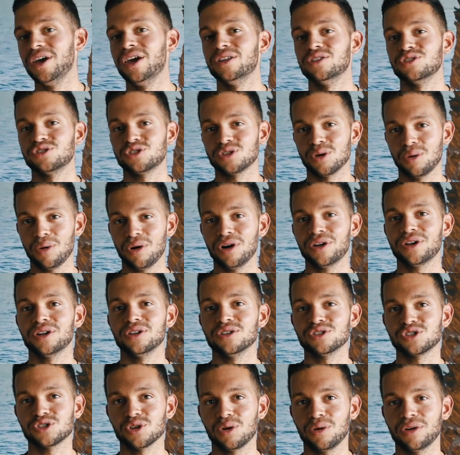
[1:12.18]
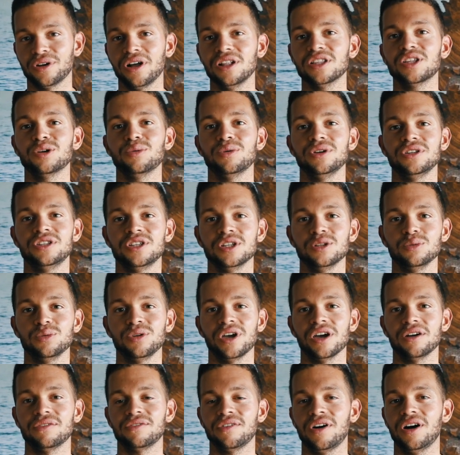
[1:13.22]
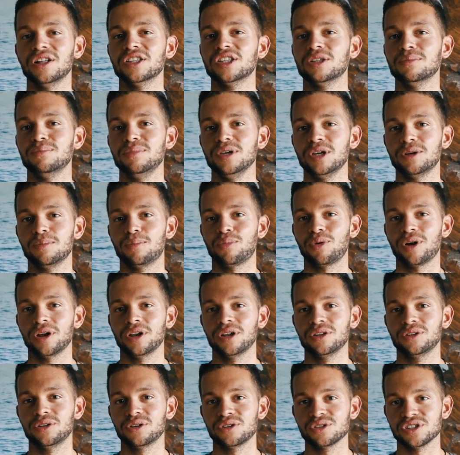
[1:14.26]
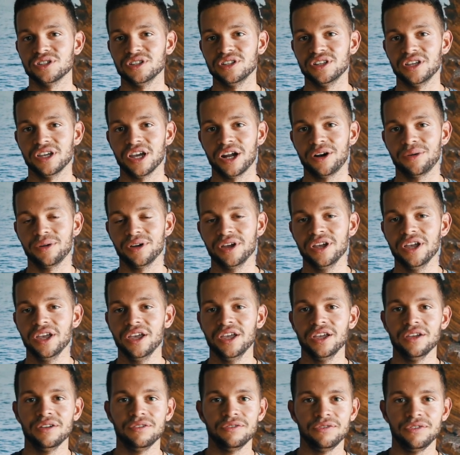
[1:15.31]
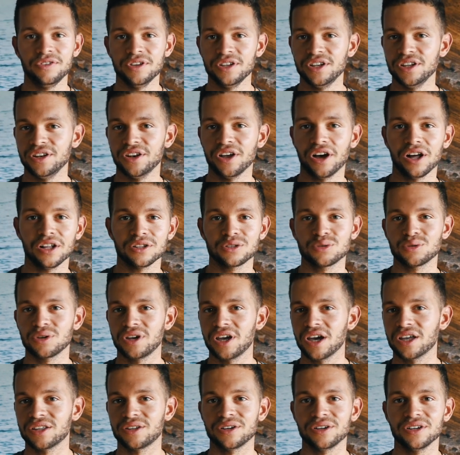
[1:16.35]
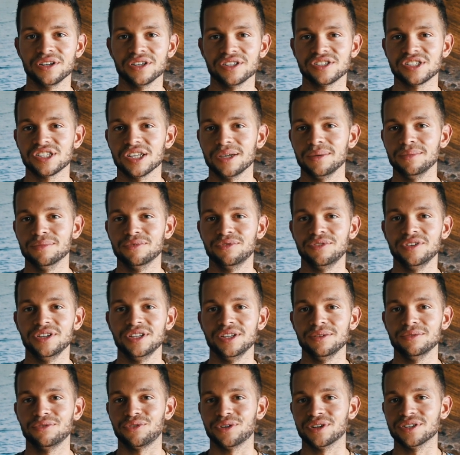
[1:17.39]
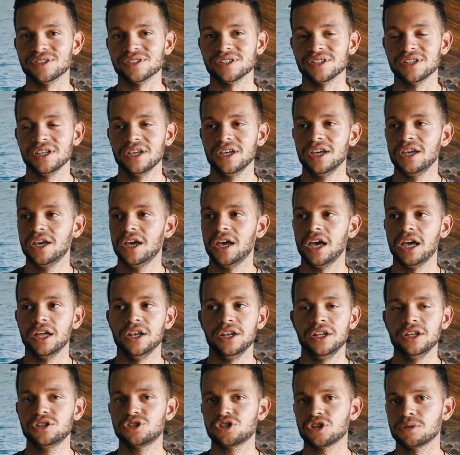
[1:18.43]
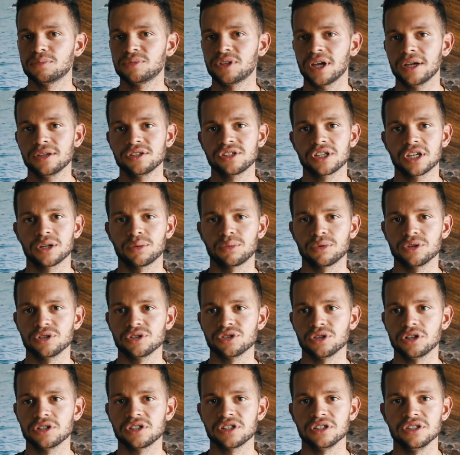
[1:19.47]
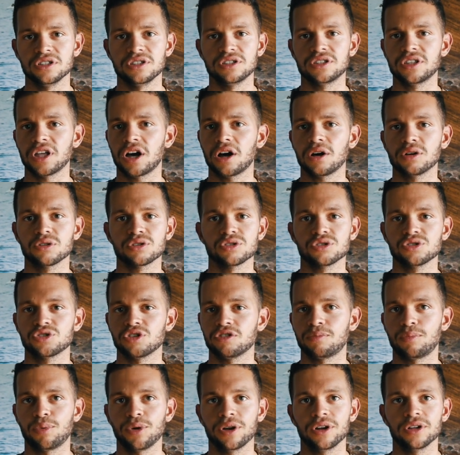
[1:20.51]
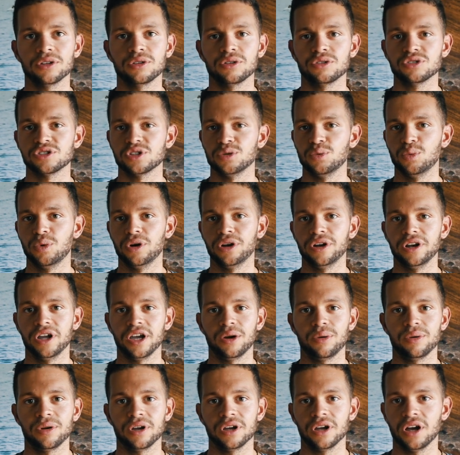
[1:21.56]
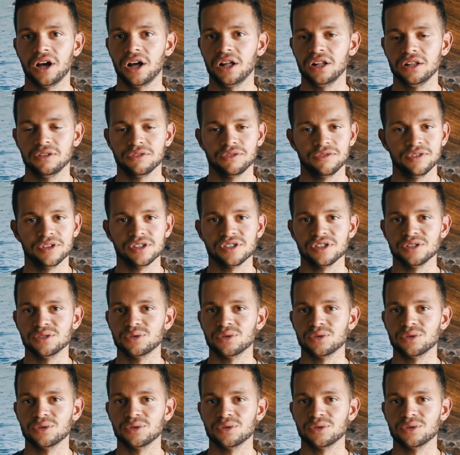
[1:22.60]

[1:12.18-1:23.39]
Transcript: and so on and so on all the way till we have all the big predators in the area feeding all together in the same feeding frenzy. And this sometimes can result in thousands of predators in one area all feasting